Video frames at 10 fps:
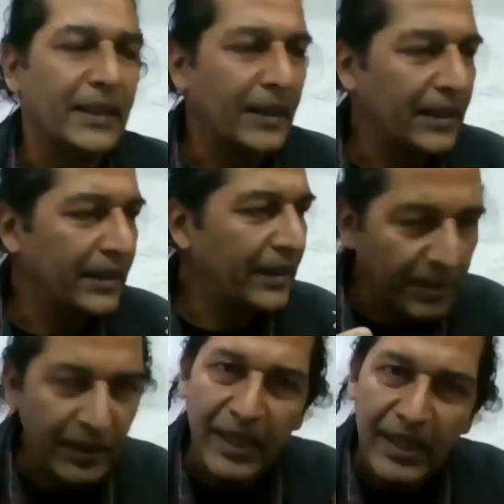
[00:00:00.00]

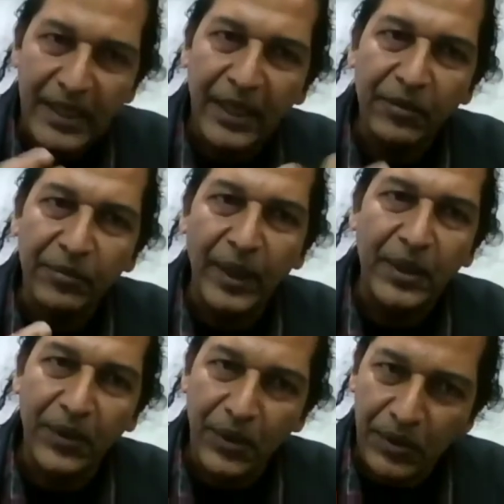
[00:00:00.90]
these kind of
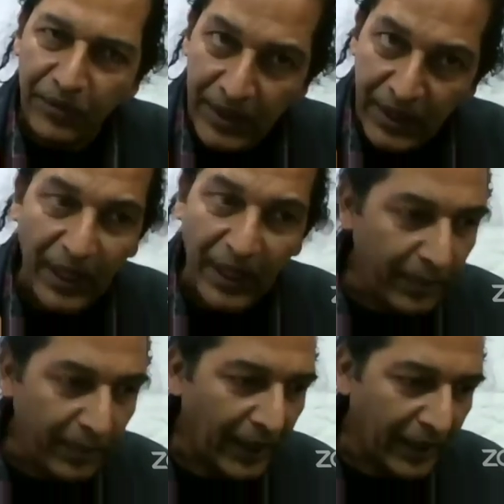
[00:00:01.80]
metaphors of
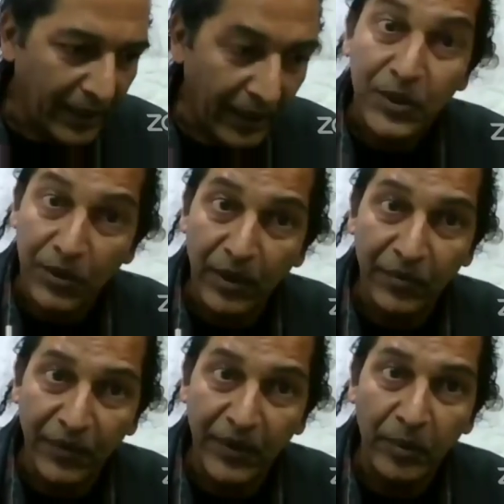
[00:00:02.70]
describing natural
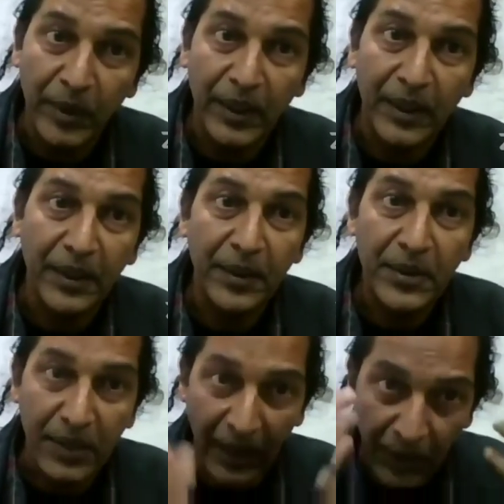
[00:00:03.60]
phenomena
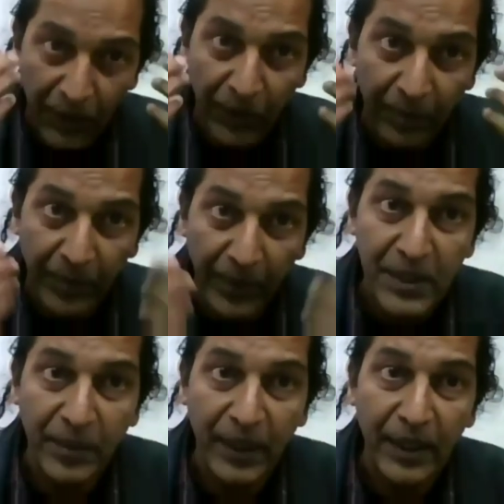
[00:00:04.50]
started to impress
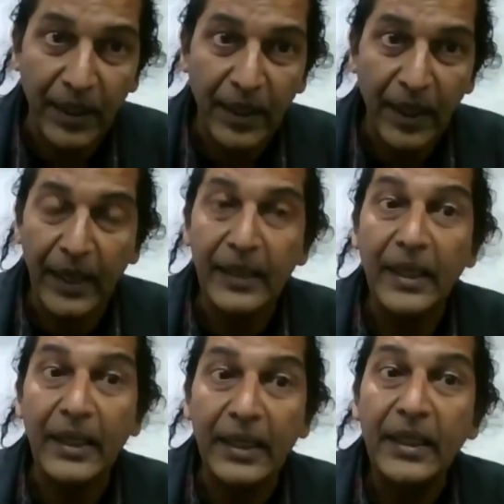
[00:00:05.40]
me. And
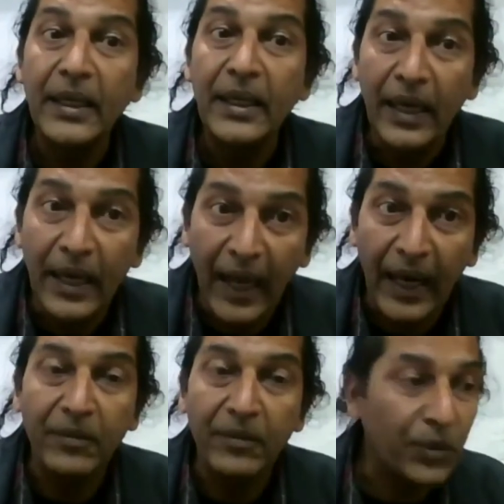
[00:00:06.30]
that
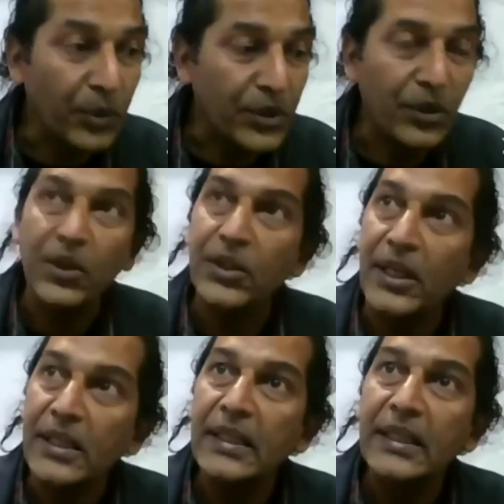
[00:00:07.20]
language was not
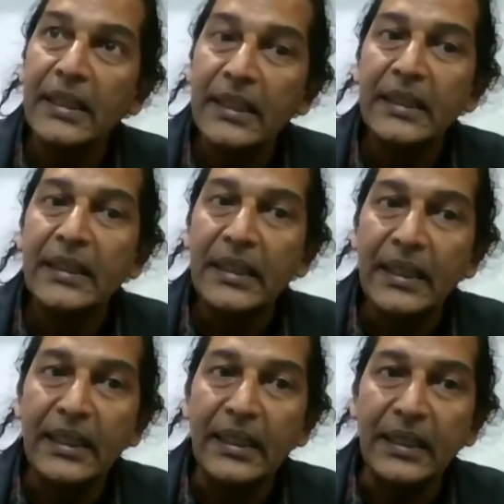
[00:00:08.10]
just
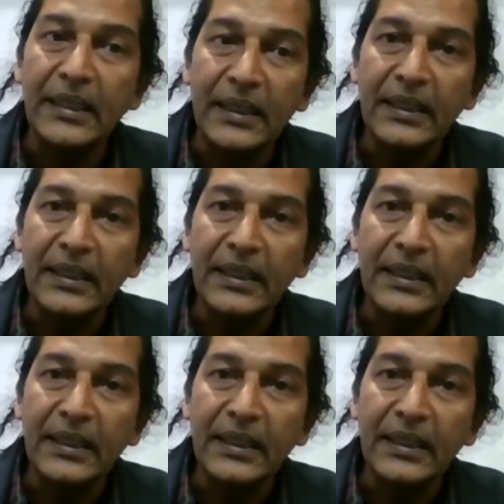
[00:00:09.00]
a